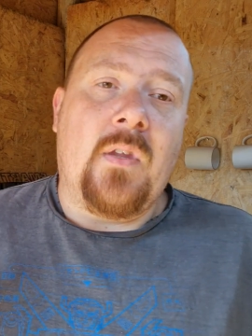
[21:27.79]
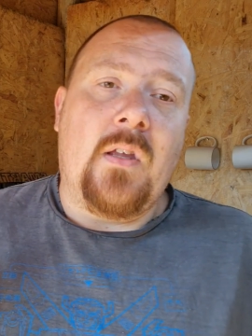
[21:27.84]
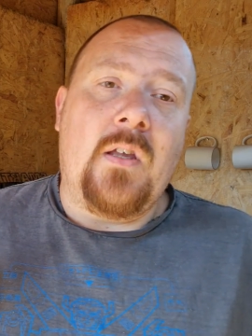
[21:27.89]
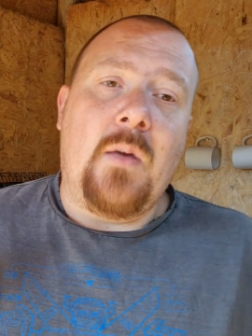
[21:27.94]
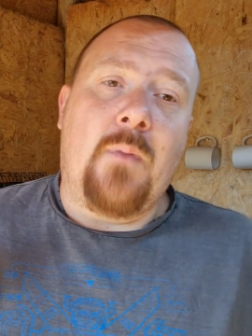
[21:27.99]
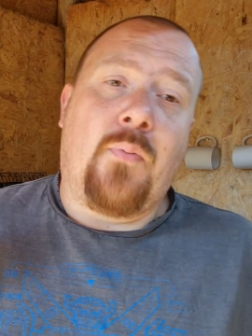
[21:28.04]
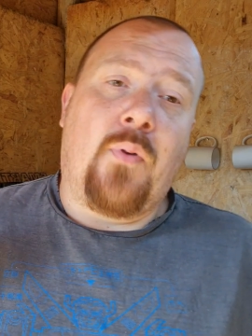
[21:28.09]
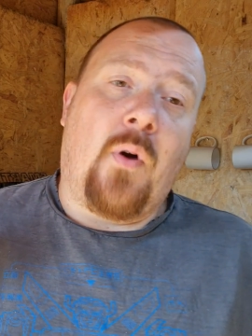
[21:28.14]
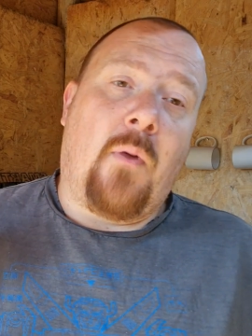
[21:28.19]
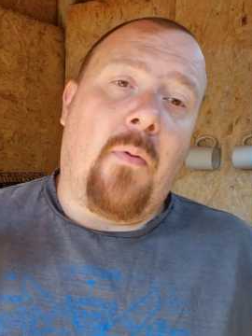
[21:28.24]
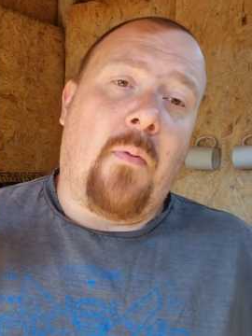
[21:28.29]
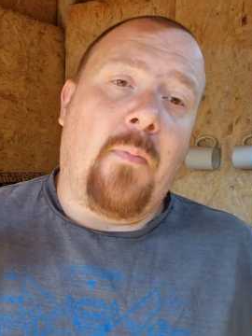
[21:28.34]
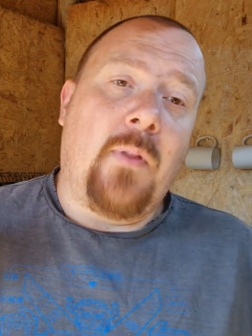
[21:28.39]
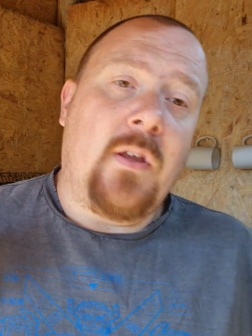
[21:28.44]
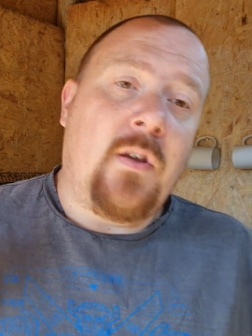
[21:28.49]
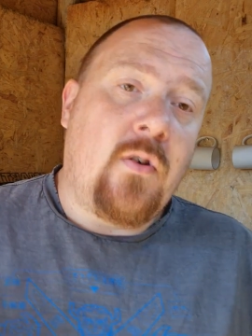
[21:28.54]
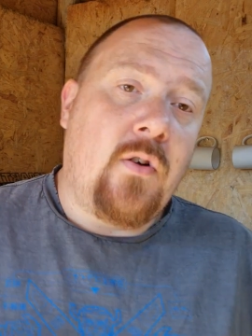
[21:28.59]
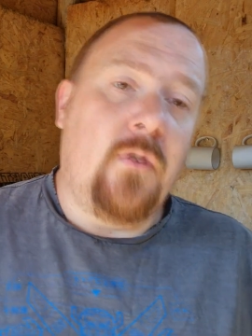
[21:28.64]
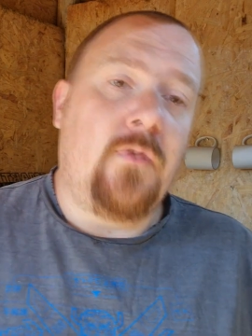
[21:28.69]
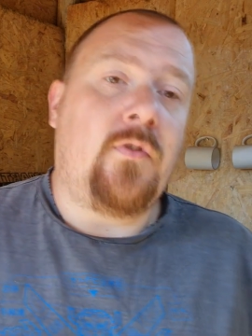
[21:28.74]
You probably
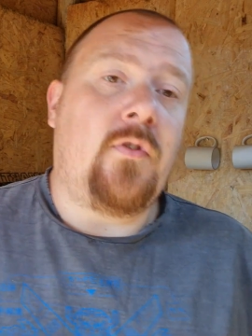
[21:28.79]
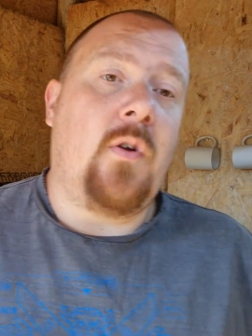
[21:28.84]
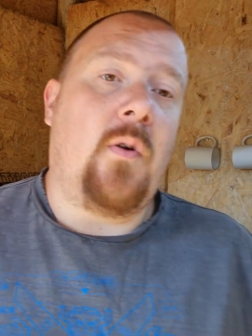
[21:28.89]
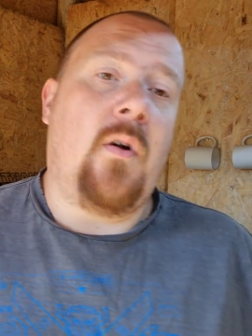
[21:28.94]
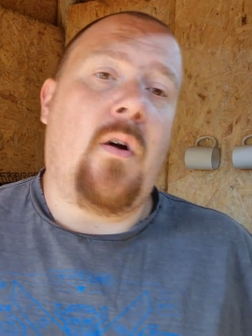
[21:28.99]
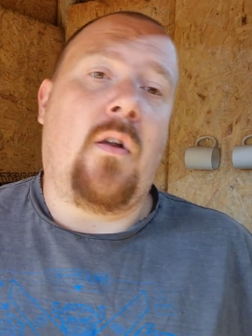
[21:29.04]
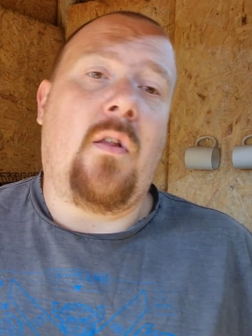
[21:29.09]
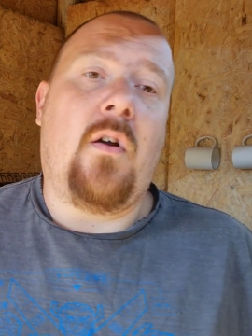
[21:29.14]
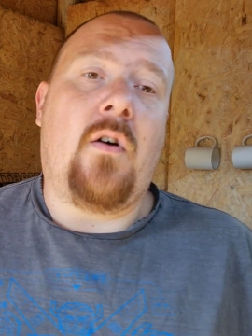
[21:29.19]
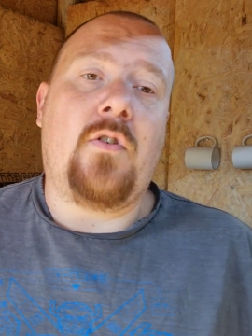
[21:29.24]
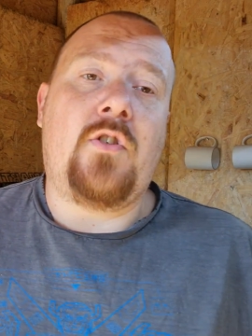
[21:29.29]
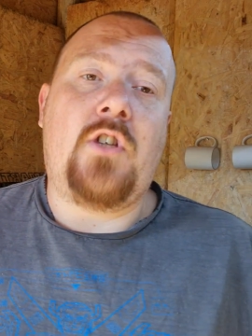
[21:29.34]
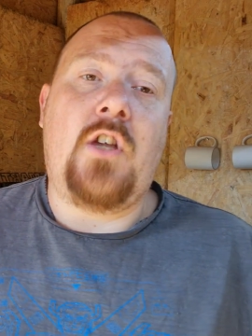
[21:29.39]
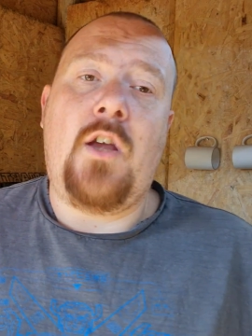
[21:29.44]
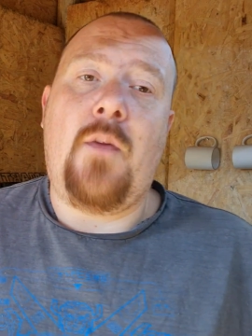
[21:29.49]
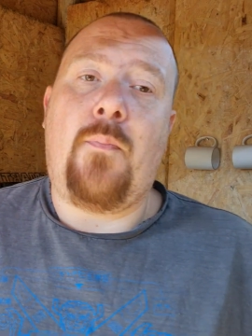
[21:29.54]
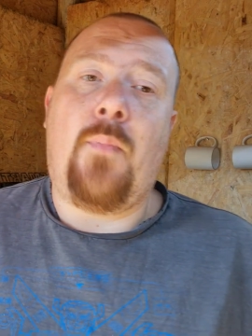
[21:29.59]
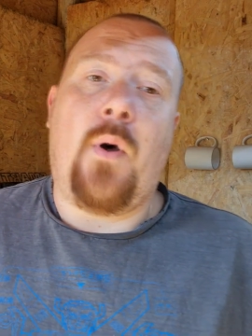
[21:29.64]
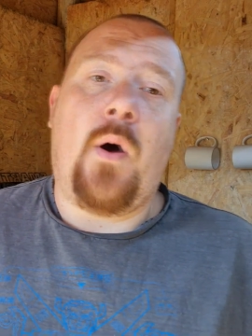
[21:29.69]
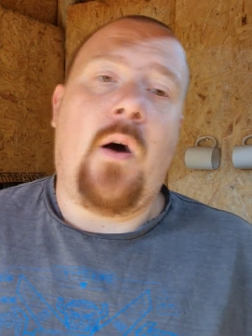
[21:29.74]
could do it a lot
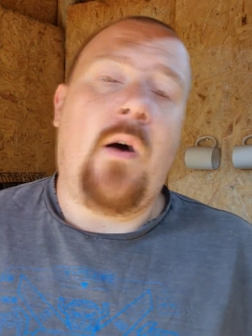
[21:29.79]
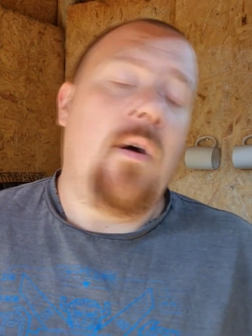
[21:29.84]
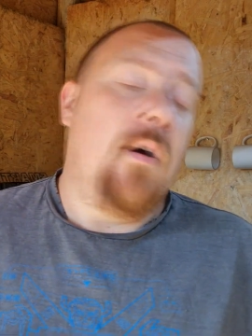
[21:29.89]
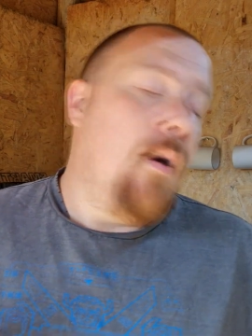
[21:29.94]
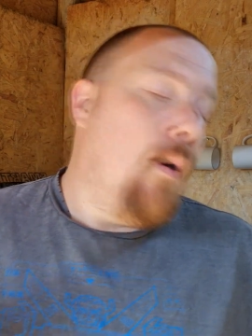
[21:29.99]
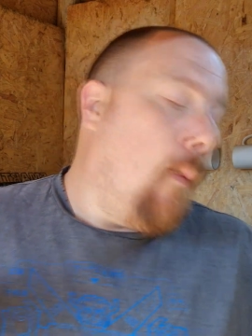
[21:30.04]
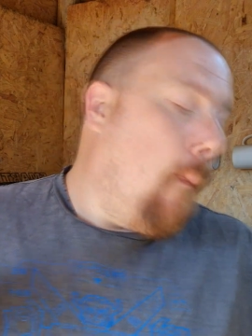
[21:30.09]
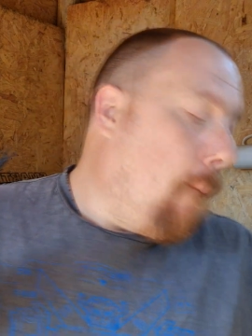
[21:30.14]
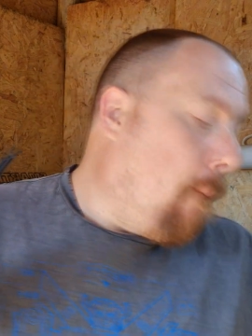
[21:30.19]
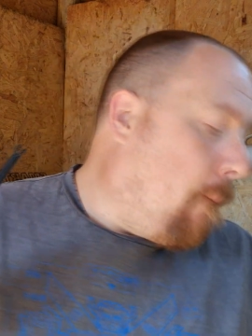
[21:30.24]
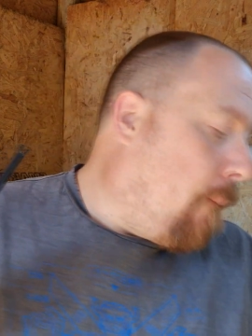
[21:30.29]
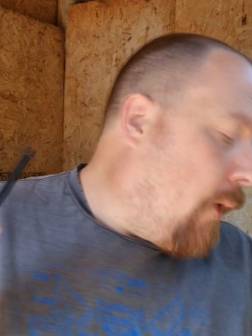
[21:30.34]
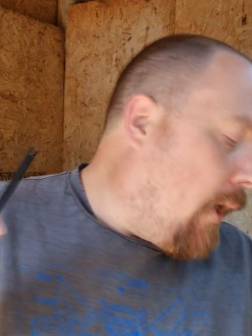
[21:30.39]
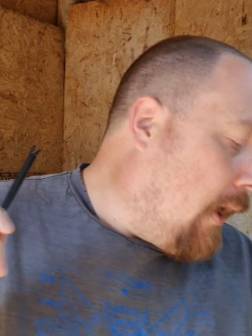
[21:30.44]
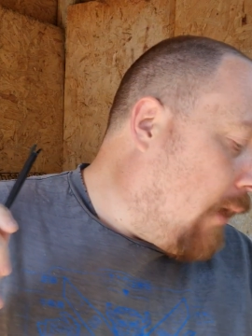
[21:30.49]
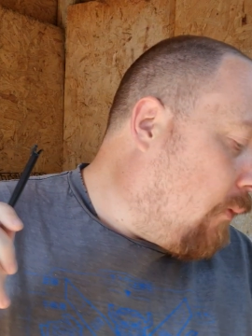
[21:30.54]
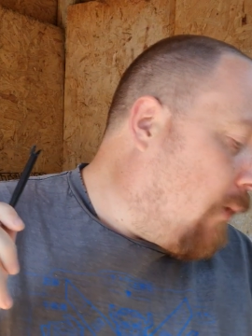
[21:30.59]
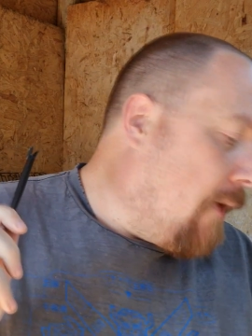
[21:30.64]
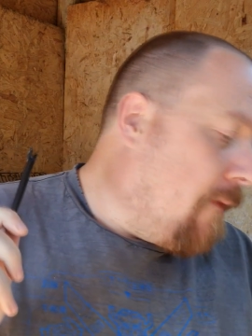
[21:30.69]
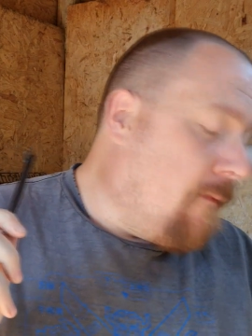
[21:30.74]
cheaper, but
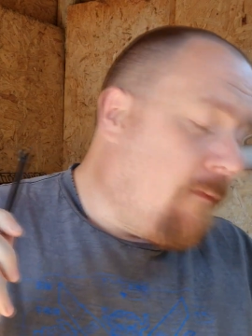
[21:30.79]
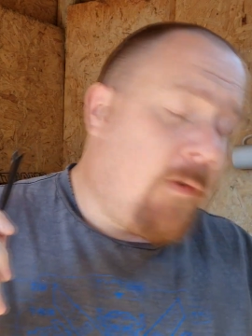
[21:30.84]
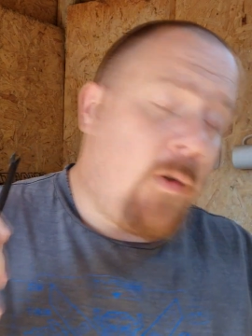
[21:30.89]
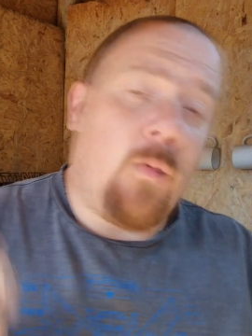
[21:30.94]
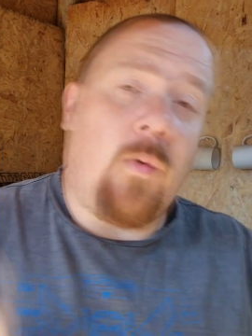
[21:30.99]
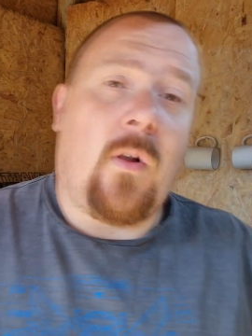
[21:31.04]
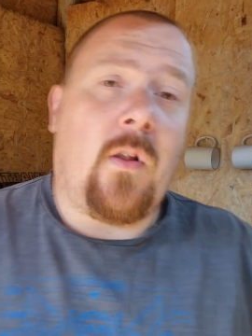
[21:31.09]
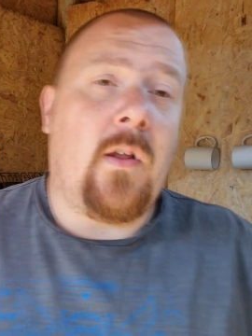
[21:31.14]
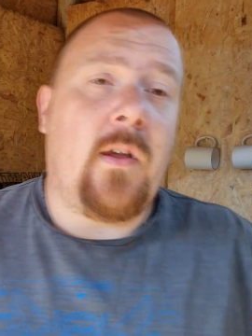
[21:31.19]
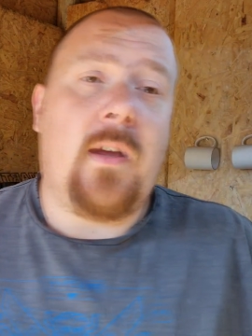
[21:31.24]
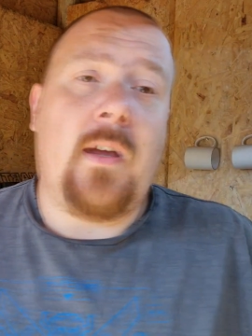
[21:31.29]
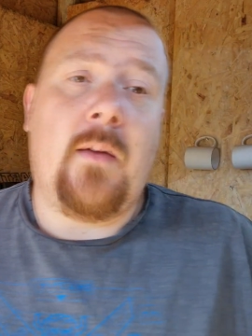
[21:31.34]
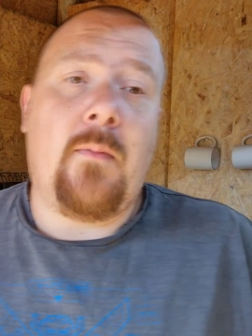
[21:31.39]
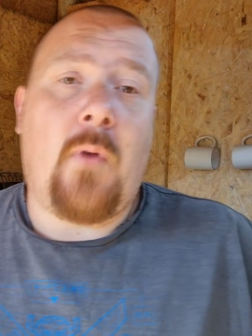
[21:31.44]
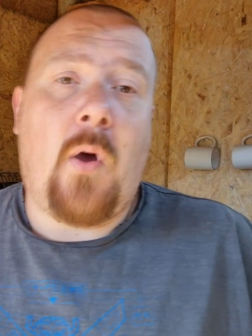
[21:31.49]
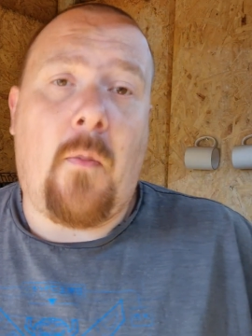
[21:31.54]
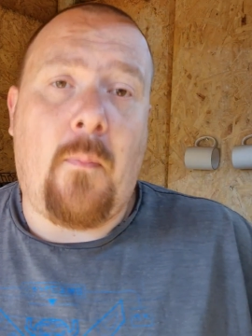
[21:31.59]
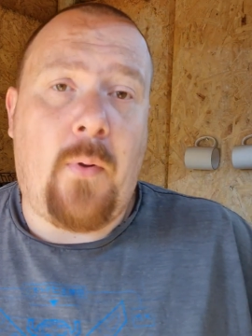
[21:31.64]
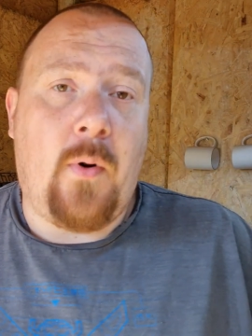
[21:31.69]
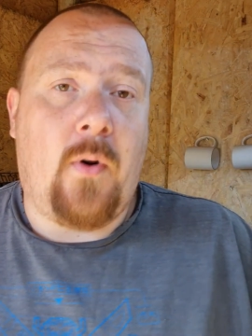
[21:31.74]
I went for quality
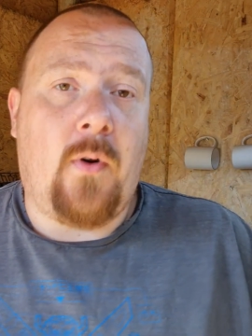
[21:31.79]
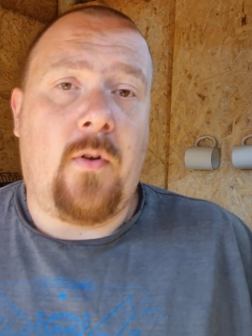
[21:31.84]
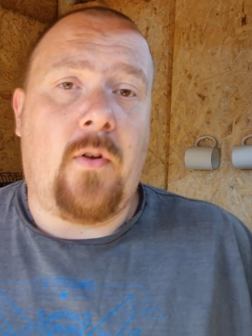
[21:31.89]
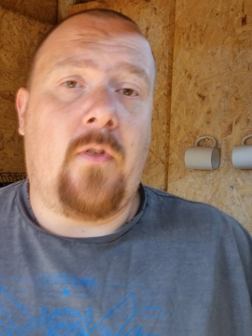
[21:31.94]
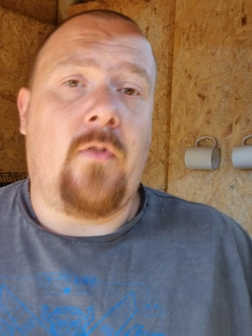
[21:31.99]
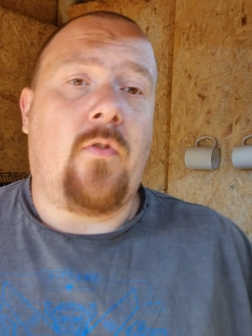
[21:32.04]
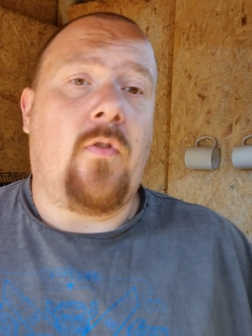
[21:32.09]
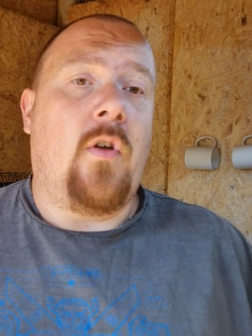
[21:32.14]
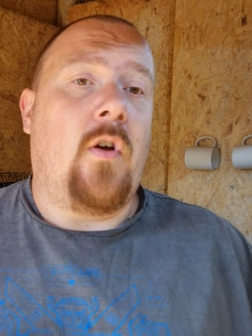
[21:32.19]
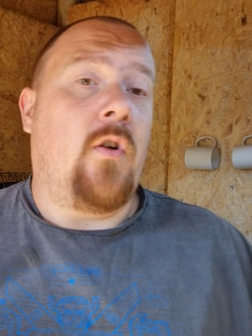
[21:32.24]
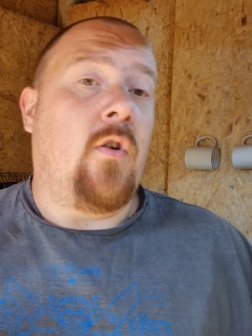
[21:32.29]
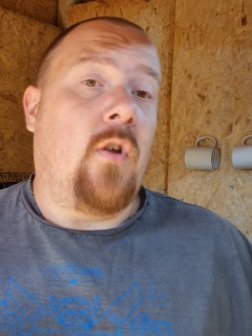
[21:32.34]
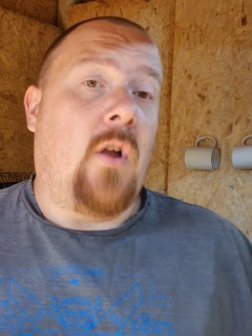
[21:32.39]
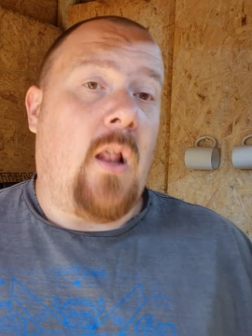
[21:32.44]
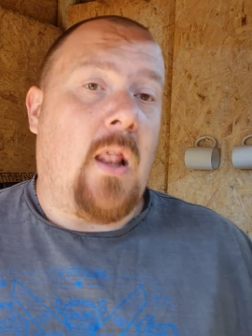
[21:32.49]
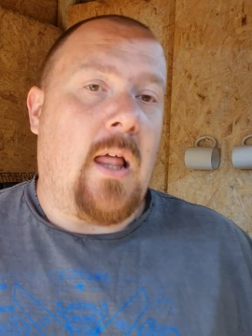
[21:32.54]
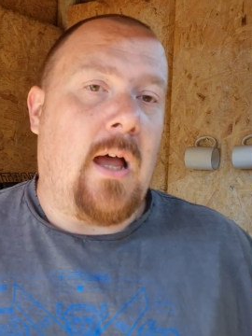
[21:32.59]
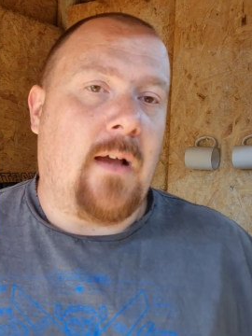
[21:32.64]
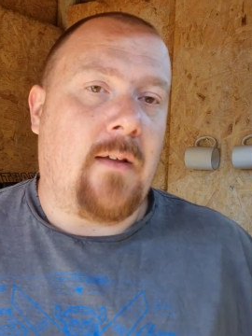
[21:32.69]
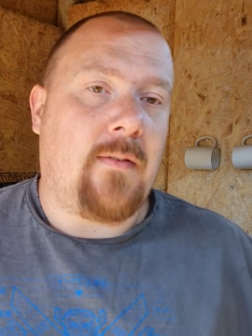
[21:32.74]
components that are going to
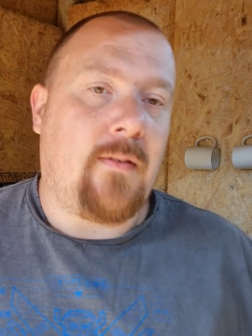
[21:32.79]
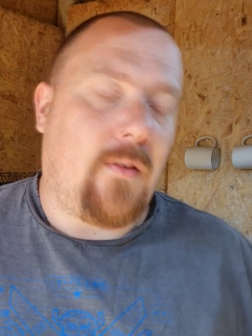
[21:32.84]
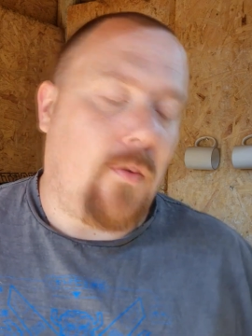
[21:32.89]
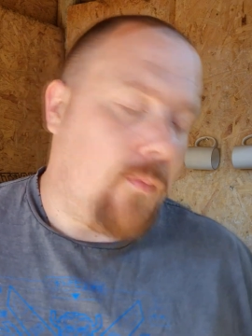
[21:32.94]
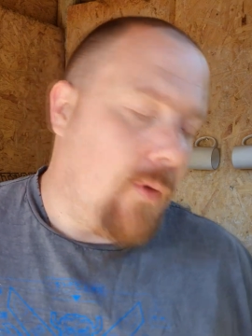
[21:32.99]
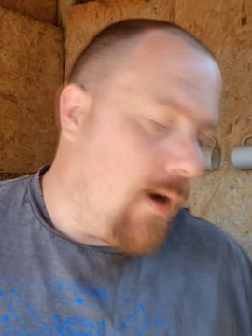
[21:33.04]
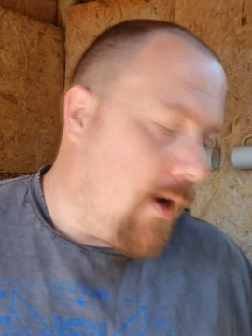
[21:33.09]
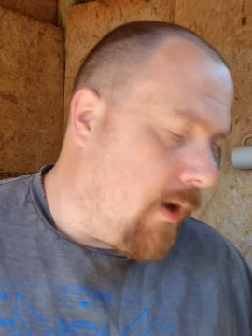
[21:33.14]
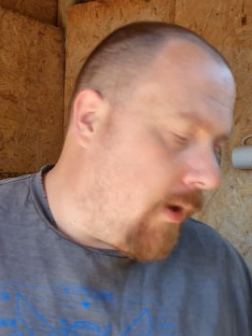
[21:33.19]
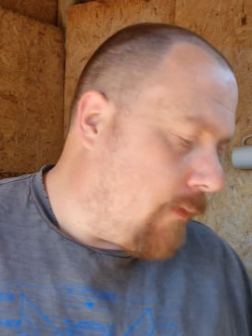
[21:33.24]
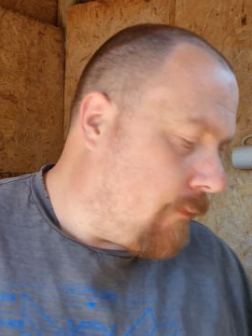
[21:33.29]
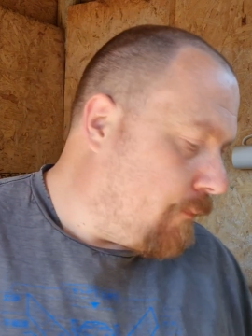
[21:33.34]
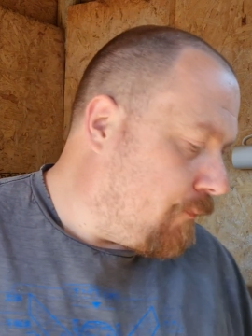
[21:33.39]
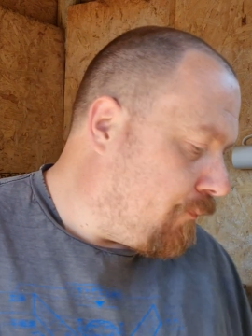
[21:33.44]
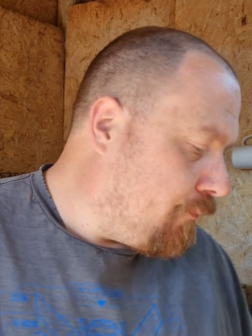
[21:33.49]
last a while.